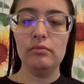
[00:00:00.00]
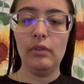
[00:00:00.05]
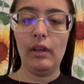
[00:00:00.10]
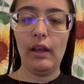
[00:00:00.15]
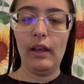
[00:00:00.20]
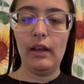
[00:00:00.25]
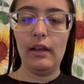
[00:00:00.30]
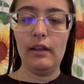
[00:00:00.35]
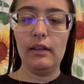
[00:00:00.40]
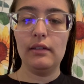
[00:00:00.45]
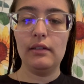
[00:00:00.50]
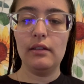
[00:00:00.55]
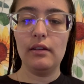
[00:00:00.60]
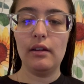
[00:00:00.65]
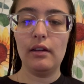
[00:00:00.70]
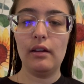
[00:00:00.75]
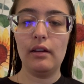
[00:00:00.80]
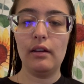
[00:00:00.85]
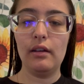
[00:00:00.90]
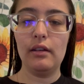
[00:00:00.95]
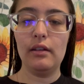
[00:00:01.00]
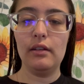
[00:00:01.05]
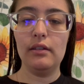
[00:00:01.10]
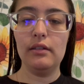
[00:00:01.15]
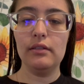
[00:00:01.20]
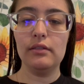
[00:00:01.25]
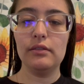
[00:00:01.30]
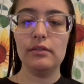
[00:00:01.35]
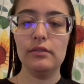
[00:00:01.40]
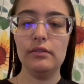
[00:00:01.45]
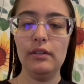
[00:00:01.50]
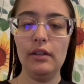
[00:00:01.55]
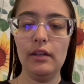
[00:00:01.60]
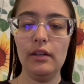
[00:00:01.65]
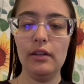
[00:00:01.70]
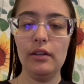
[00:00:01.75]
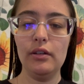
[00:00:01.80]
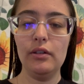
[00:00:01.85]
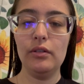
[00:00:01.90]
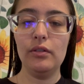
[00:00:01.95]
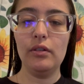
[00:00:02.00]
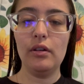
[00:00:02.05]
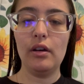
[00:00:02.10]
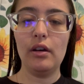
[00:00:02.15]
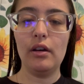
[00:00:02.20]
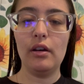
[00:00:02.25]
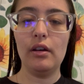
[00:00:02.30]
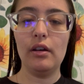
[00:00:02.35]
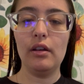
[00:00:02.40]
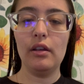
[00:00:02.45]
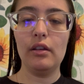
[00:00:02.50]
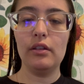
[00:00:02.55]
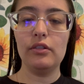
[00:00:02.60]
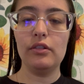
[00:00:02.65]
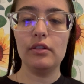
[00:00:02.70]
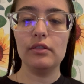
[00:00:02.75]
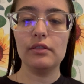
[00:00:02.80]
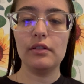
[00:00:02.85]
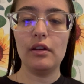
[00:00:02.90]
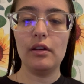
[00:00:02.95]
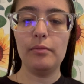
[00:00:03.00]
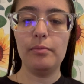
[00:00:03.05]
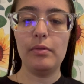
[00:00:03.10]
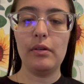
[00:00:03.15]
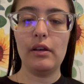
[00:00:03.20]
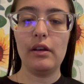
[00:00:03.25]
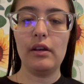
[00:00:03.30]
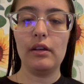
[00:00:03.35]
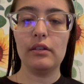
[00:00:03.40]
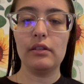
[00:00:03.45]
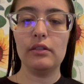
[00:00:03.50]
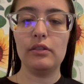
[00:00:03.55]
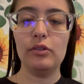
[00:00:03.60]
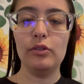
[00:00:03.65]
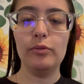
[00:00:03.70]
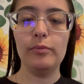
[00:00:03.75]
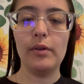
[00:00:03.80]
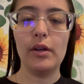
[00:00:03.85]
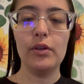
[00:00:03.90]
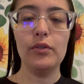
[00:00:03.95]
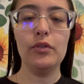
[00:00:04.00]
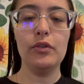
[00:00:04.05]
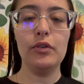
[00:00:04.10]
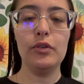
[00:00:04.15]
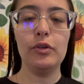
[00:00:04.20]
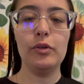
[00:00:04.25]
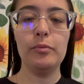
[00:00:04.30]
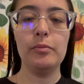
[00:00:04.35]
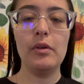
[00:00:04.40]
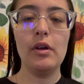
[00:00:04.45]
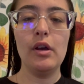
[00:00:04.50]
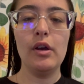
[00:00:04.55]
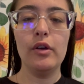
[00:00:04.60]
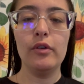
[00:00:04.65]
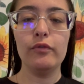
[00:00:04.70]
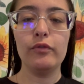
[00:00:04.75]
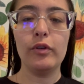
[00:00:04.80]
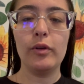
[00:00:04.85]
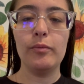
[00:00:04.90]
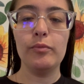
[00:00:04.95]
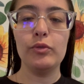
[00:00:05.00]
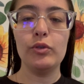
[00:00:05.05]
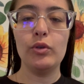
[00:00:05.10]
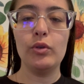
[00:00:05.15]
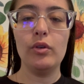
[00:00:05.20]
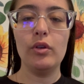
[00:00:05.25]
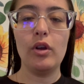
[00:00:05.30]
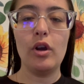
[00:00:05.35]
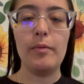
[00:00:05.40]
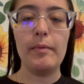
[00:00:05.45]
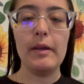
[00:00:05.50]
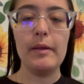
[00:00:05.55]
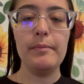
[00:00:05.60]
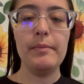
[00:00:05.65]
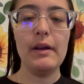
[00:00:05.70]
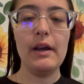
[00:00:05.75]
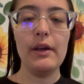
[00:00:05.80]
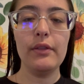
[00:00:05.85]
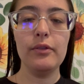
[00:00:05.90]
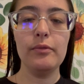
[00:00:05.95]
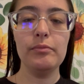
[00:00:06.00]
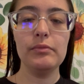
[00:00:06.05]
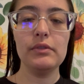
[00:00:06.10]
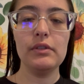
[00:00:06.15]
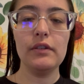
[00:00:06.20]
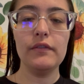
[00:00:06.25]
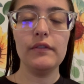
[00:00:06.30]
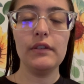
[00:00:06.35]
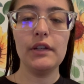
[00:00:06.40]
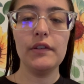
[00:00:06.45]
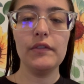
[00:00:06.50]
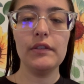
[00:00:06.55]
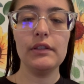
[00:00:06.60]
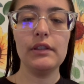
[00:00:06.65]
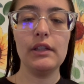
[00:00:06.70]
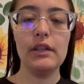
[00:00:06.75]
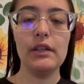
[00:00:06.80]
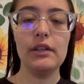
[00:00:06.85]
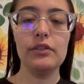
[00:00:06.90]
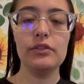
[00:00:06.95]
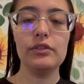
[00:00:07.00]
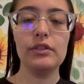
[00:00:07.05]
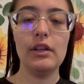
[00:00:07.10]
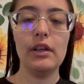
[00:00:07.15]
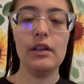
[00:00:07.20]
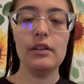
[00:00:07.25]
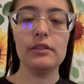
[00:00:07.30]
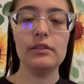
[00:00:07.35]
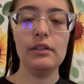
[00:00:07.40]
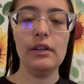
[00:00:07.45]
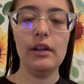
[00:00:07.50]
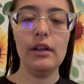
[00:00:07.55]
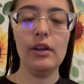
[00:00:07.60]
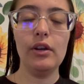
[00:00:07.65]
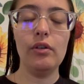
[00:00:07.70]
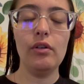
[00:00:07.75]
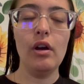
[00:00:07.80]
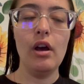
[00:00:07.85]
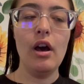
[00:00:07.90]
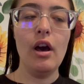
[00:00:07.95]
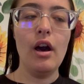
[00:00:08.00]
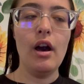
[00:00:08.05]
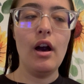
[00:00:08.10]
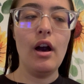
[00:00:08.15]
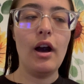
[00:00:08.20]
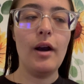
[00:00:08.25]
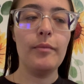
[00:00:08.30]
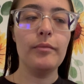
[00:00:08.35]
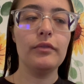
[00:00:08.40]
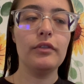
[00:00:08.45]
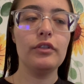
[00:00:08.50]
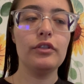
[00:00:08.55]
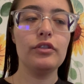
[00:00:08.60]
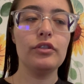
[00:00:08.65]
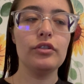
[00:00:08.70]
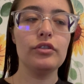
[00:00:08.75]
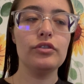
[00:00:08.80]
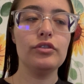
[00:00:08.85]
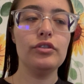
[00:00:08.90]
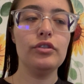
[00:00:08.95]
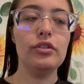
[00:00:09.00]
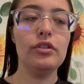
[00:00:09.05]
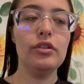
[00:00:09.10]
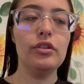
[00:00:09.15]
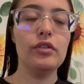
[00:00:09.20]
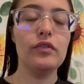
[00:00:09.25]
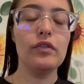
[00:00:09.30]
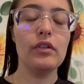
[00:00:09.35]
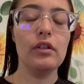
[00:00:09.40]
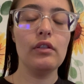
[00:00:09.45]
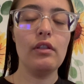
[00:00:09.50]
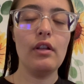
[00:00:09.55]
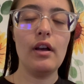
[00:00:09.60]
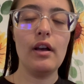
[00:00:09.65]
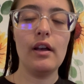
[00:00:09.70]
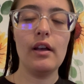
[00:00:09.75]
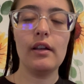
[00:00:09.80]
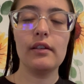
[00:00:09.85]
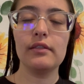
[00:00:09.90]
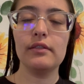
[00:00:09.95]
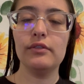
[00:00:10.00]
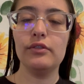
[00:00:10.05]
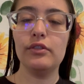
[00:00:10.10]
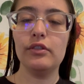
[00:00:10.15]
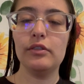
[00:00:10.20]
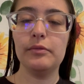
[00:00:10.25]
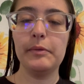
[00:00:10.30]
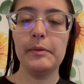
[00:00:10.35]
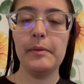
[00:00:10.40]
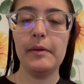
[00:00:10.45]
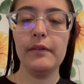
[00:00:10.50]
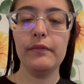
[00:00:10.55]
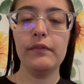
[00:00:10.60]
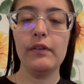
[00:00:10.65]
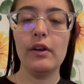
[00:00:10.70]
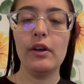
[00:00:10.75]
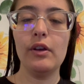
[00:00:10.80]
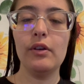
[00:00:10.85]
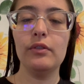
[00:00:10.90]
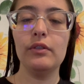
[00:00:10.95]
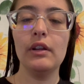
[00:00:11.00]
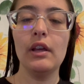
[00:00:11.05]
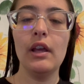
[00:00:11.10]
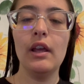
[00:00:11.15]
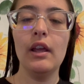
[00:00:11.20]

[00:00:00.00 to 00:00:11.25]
Hey guys, now I just got back to my room from doing all my bathroom stuff and everything. So yes, now I'm gonna just chill, relax, and just be my phone